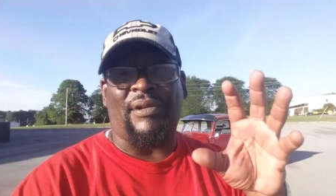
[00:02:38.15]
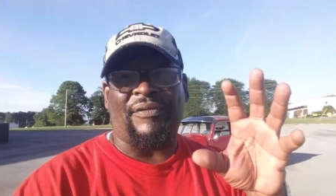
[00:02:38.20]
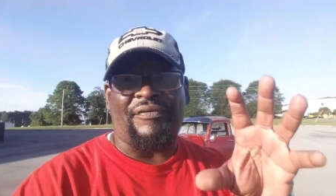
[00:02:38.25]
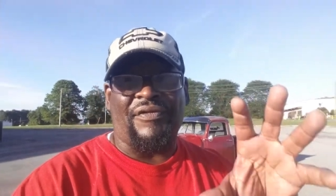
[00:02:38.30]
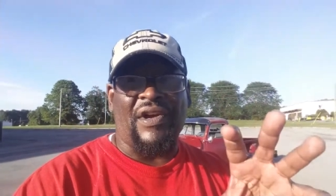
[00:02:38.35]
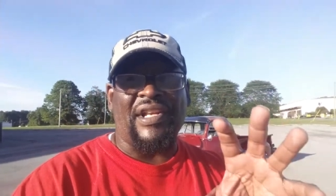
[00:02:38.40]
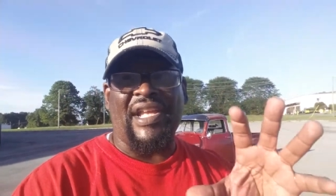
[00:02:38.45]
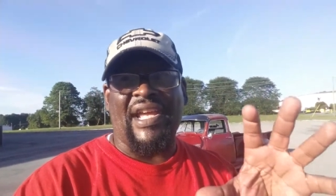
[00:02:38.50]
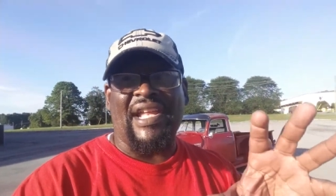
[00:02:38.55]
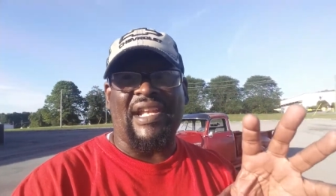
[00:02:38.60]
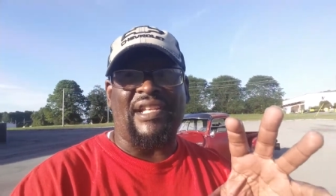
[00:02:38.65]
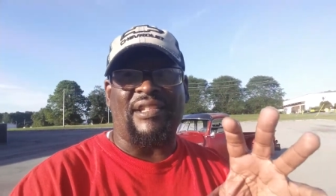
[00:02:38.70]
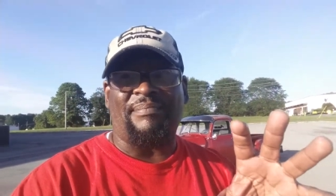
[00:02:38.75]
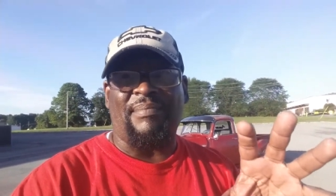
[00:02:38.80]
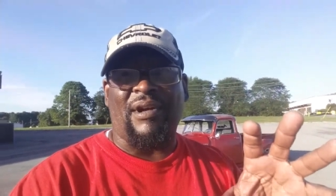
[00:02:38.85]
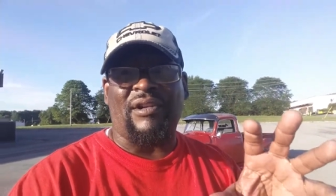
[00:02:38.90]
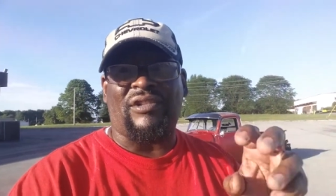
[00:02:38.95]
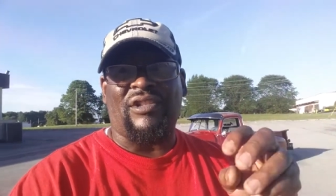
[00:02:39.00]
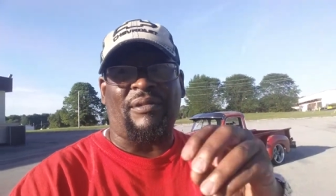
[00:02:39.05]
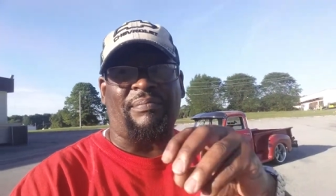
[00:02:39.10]
The front end is
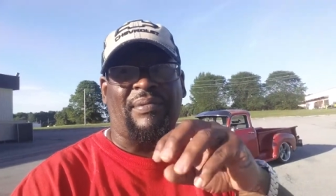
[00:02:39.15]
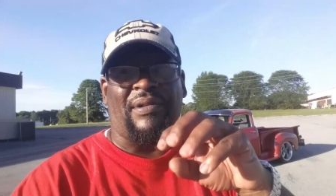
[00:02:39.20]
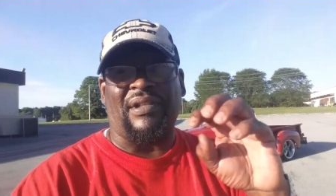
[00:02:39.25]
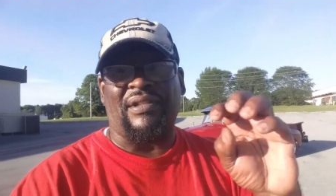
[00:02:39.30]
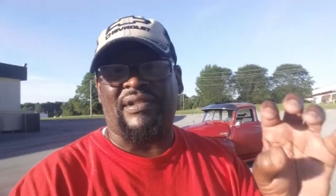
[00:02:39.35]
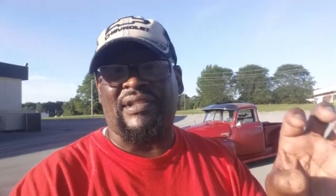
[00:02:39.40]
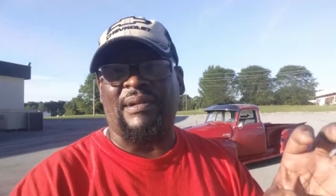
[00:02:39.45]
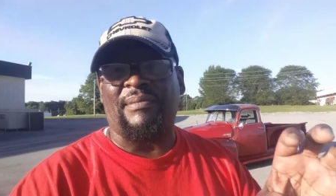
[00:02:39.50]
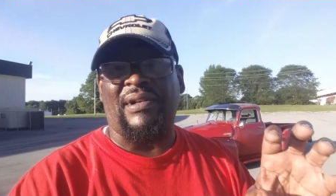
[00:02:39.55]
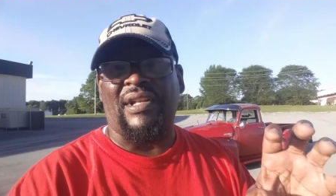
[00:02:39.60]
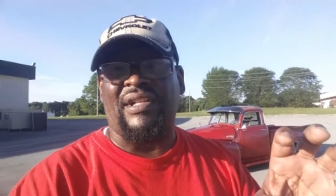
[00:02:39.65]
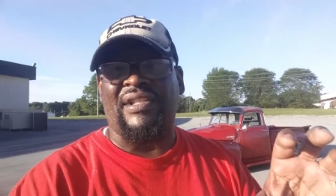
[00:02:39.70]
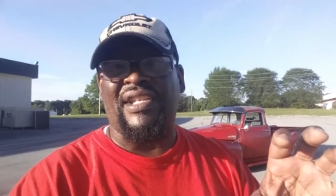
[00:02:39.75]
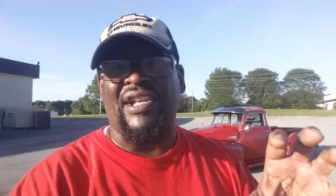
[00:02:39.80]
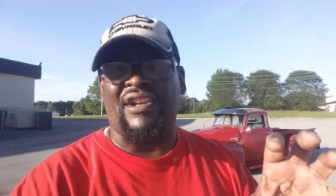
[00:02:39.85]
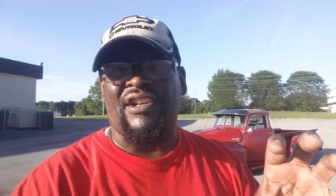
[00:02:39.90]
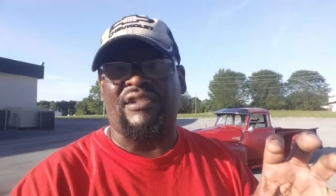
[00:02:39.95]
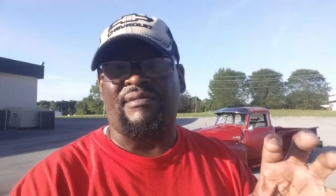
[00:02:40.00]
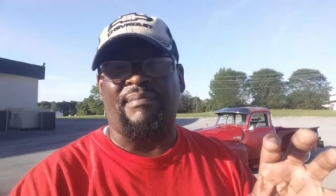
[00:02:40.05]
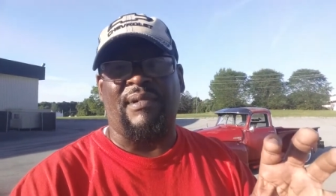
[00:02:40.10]
burnt up and some of the
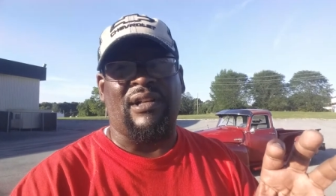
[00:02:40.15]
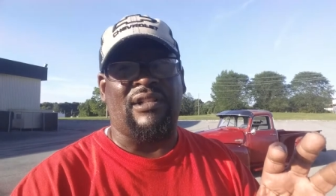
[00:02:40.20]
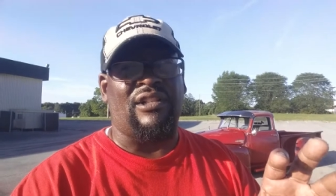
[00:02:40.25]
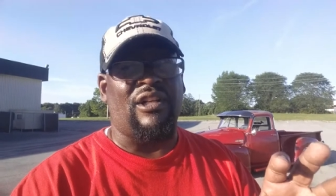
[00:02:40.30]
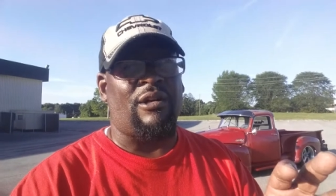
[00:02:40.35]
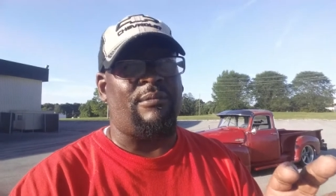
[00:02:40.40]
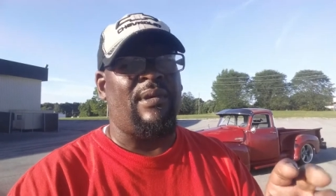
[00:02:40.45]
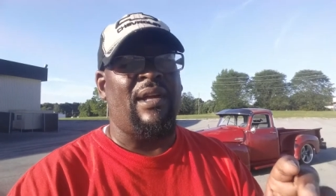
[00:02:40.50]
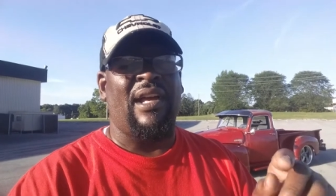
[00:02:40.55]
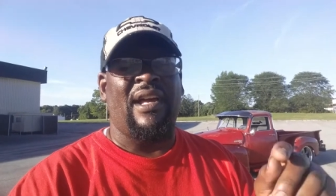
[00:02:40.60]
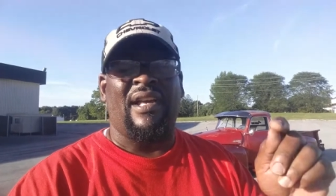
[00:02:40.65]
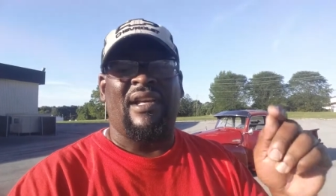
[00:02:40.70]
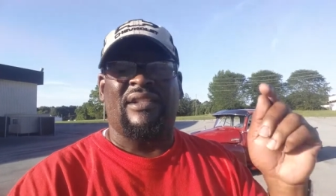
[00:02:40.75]
interior is burnt up.